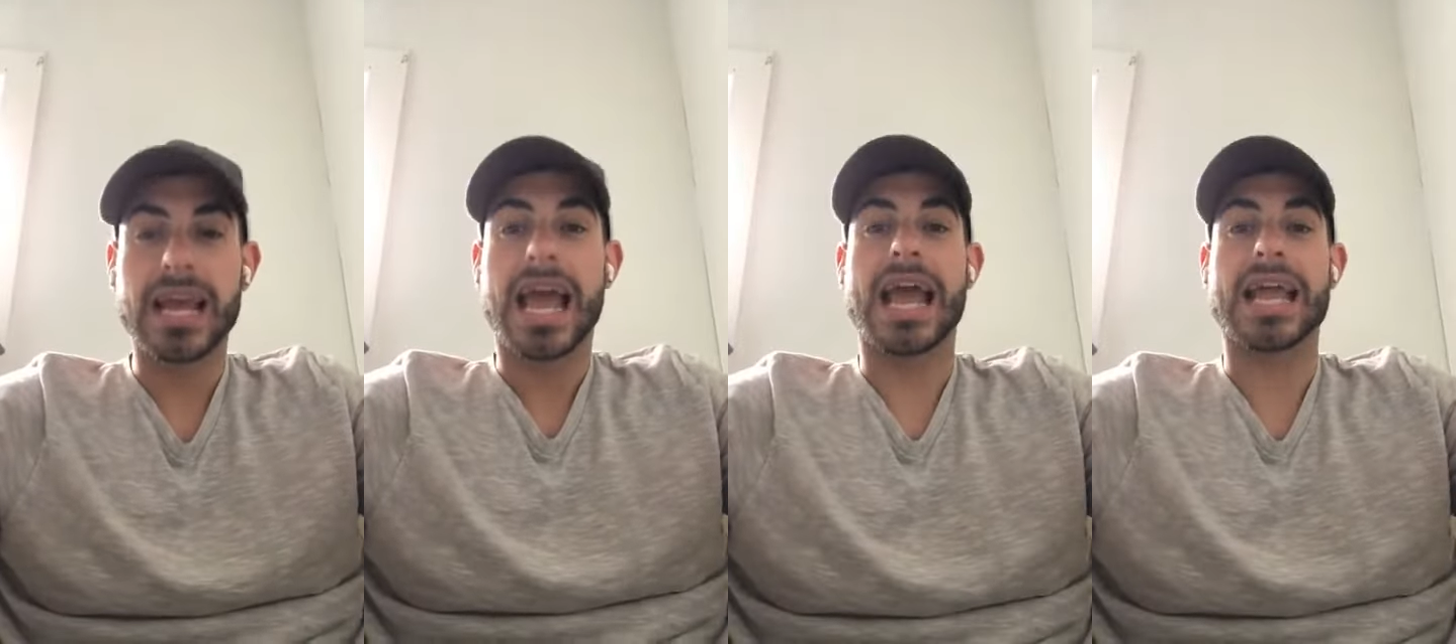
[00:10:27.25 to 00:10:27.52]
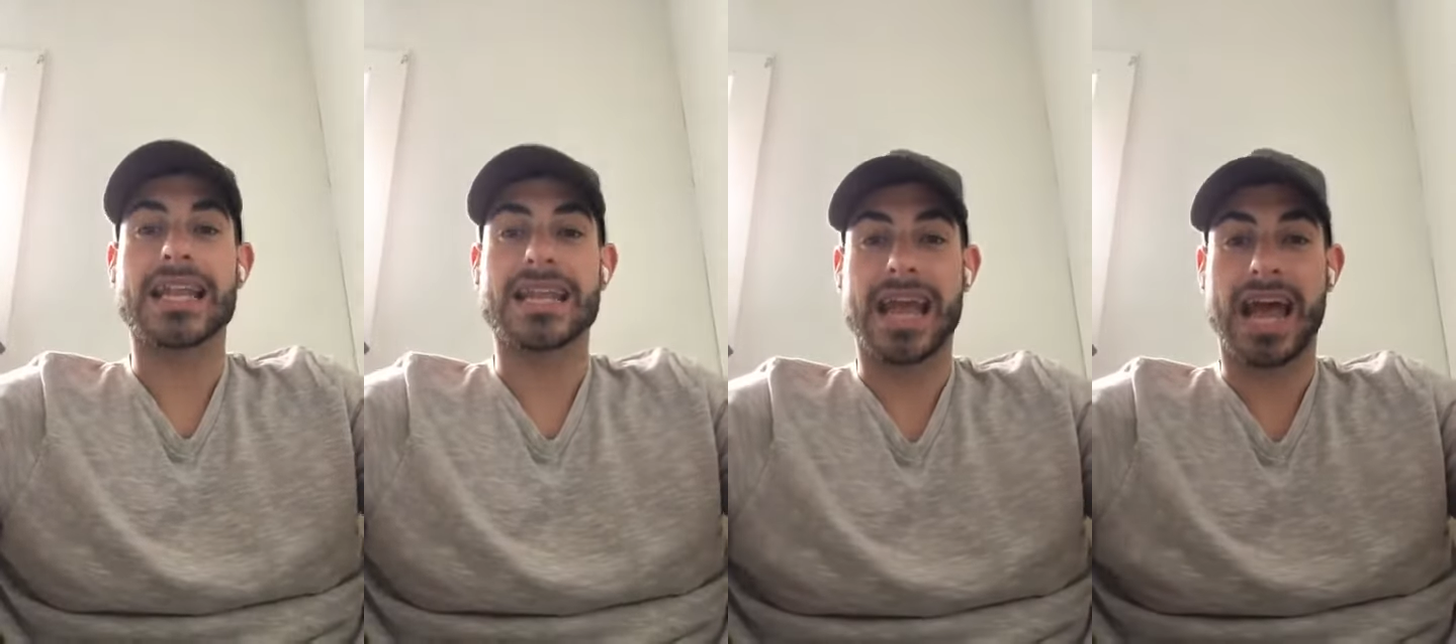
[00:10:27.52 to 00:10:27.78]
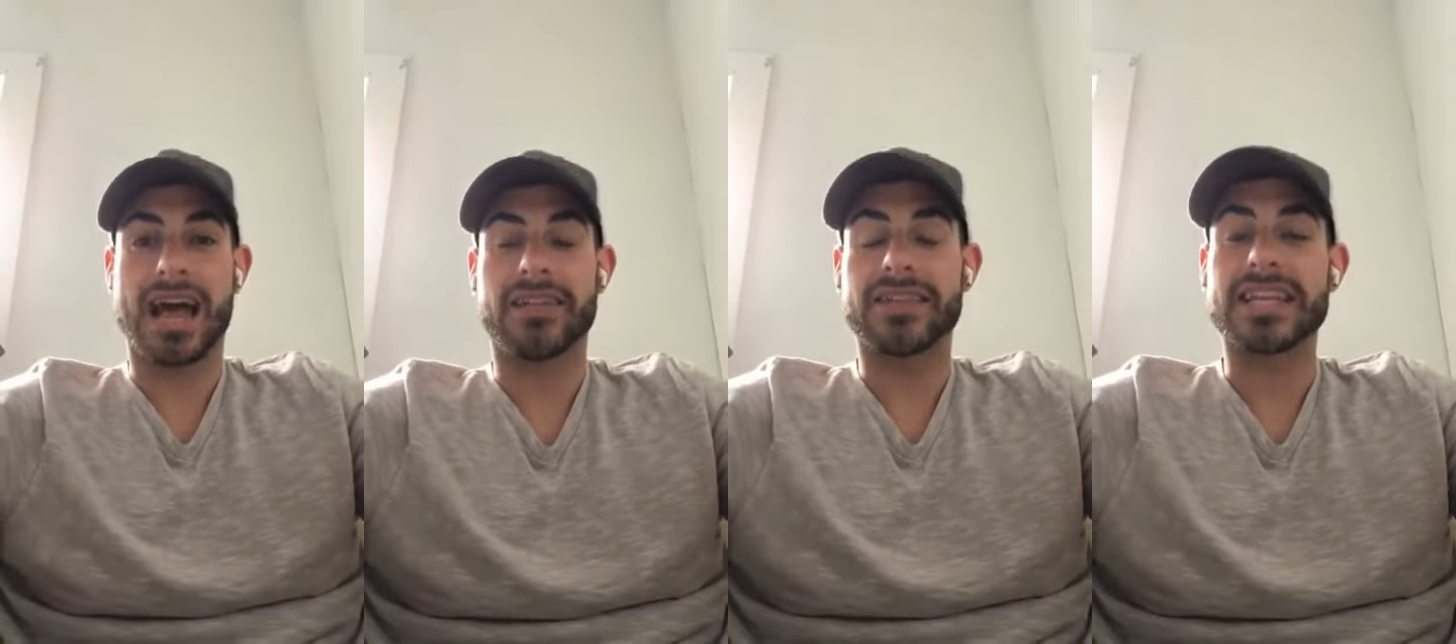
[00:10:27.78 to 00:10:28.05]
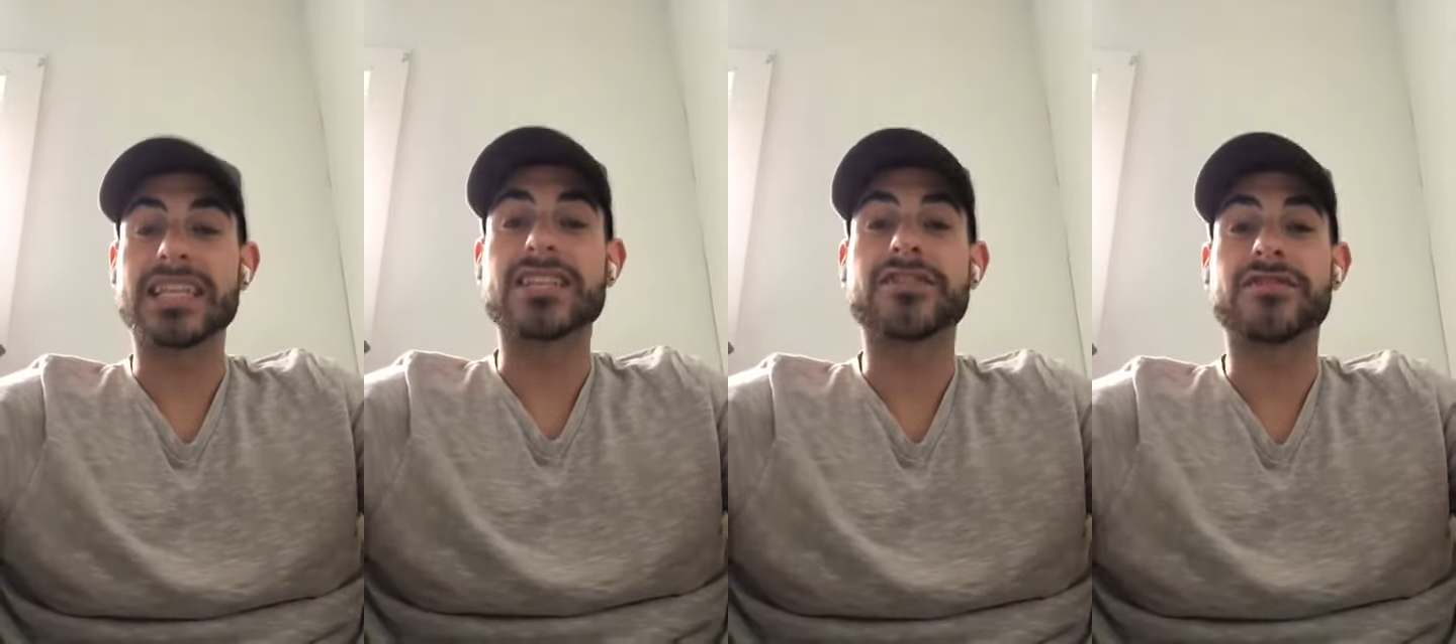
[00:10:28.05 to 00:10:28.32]
and now that
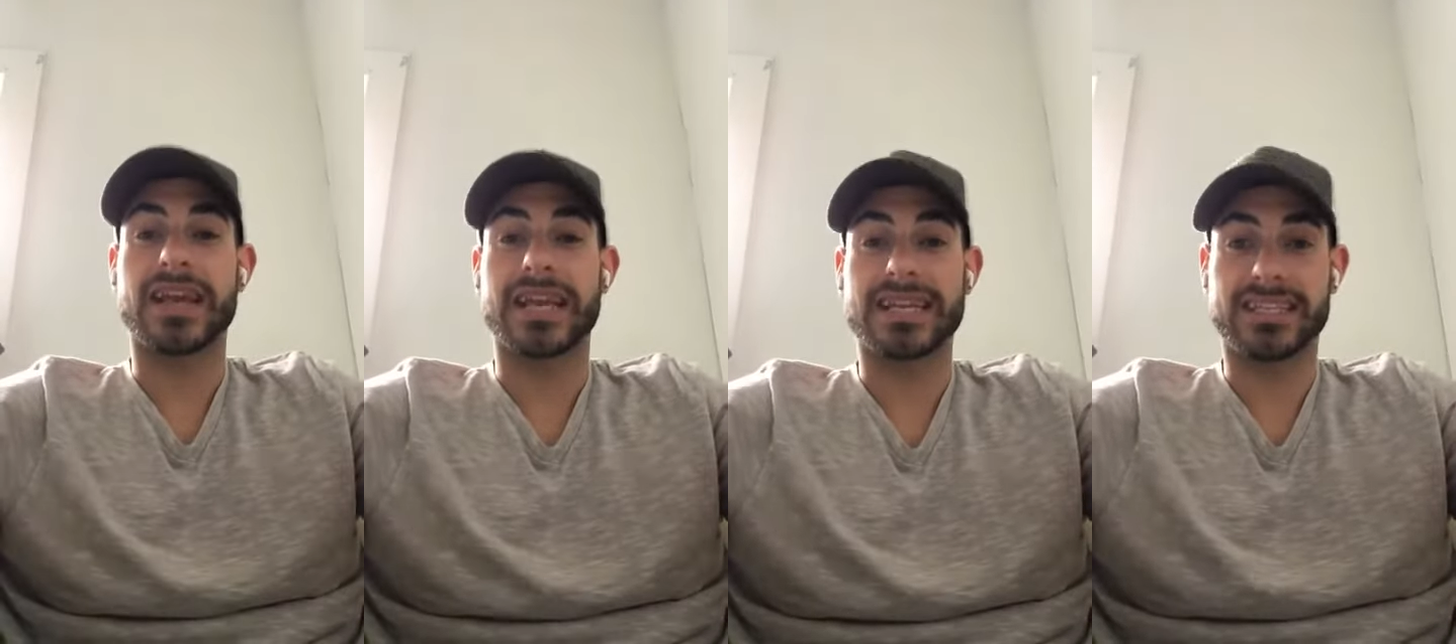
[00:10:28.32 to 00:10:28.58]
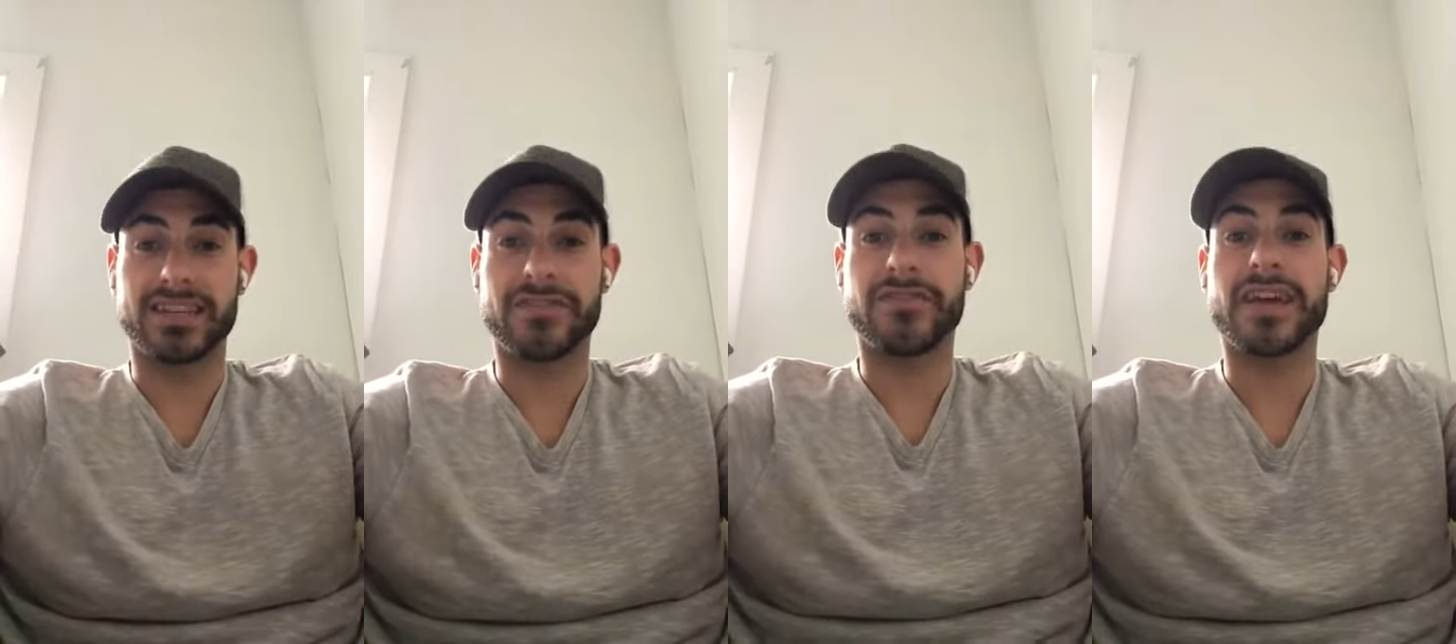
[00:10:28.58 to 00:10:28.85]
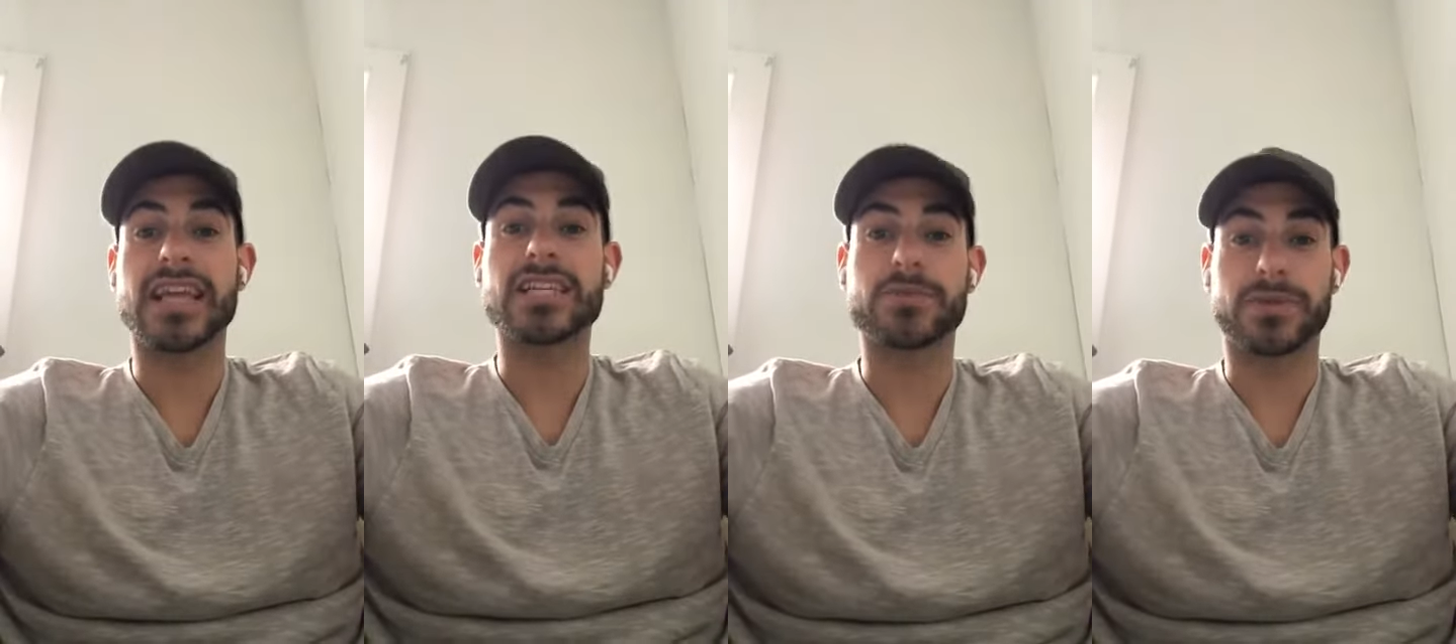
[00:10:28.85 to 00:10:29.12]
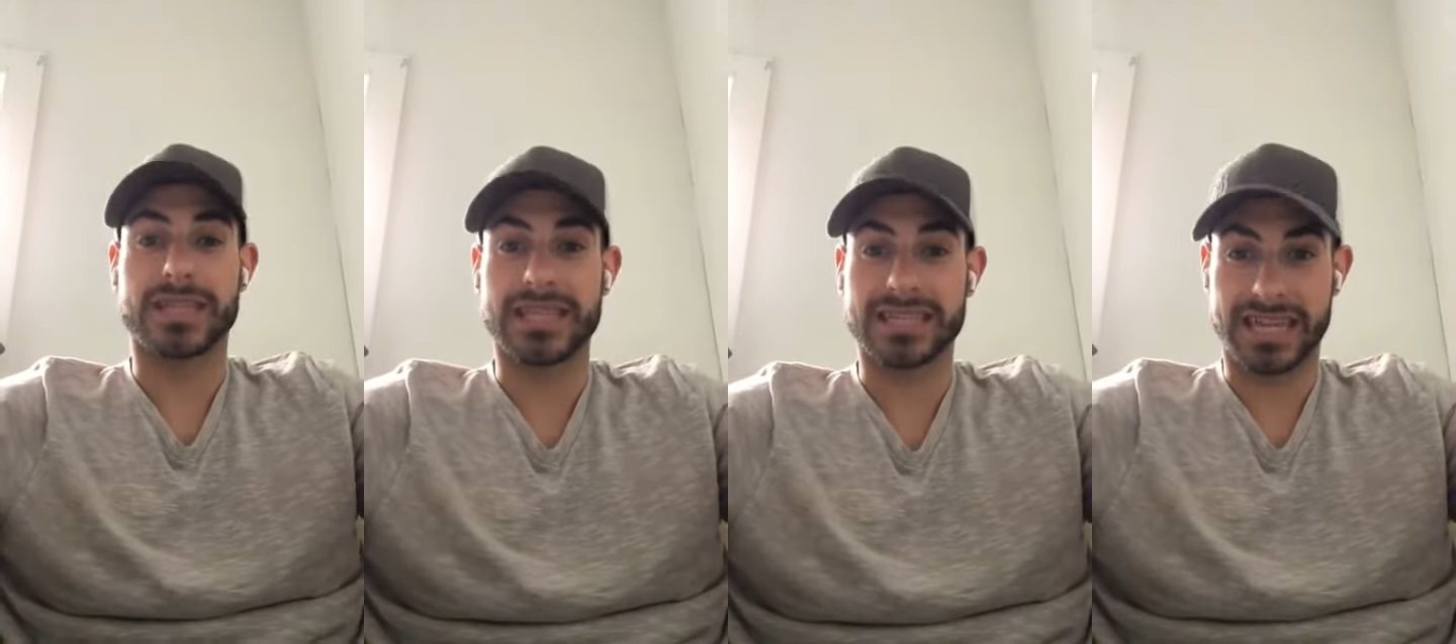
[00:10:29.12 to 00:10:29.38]
he's face to face
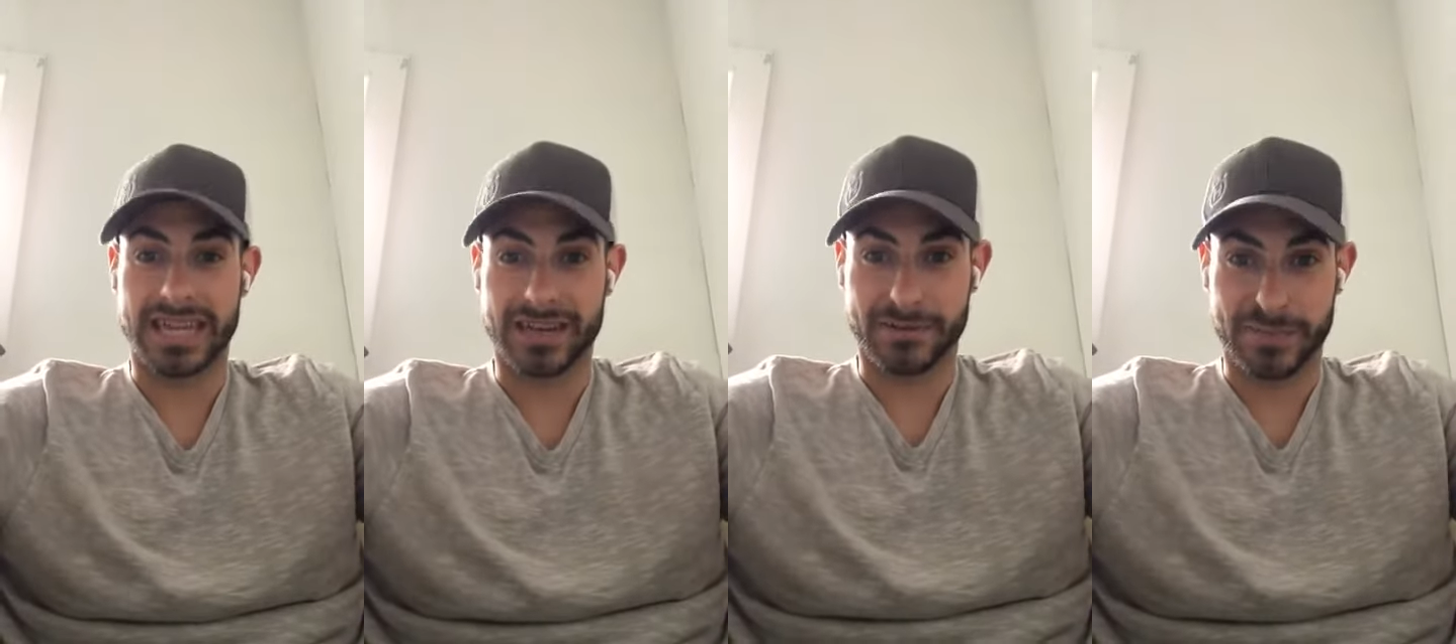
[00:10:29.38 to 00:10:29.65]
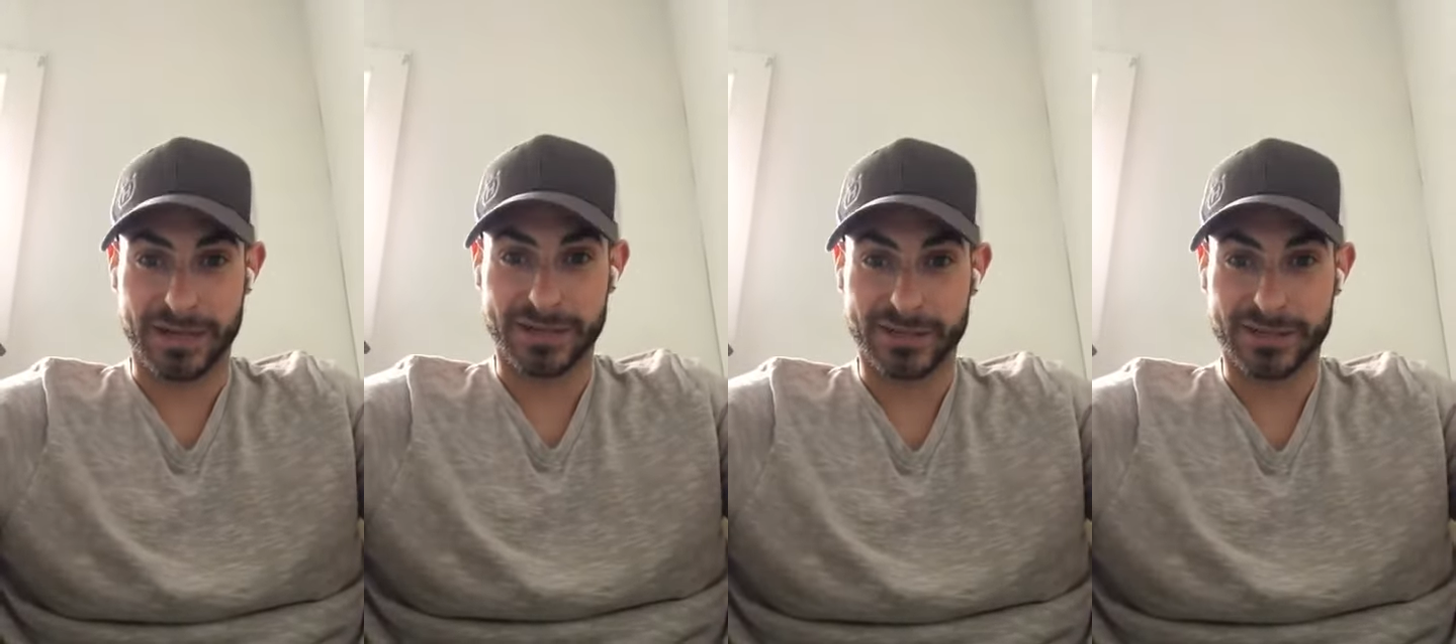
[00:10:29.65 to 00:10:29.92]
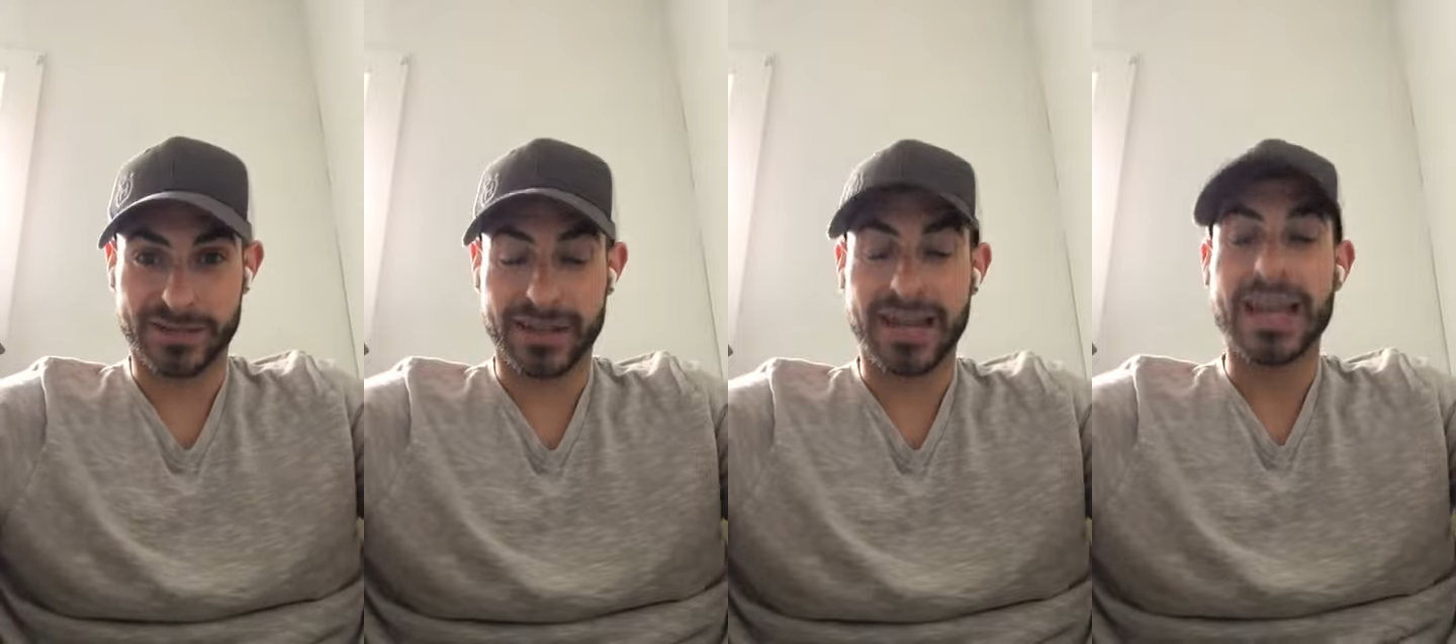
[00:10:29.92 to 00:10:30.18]
with his enemies,